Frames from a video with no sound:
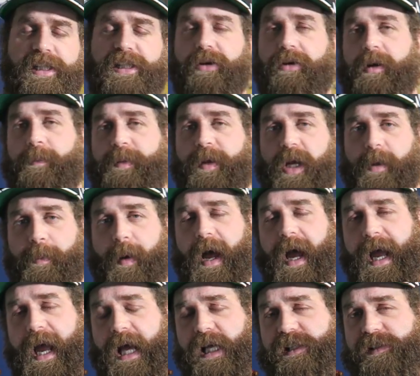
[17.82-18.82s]
Considering
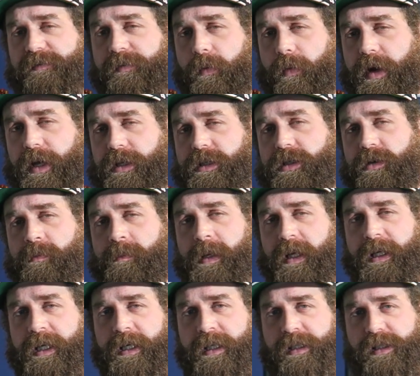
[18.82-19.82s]
PewDiePie has 42
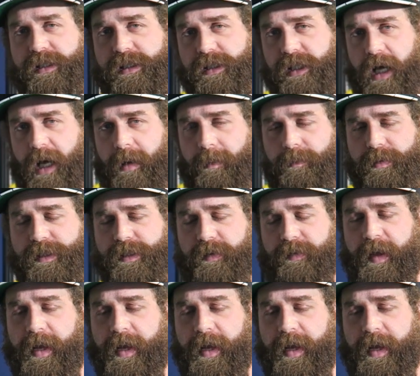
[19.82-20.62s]
million subs,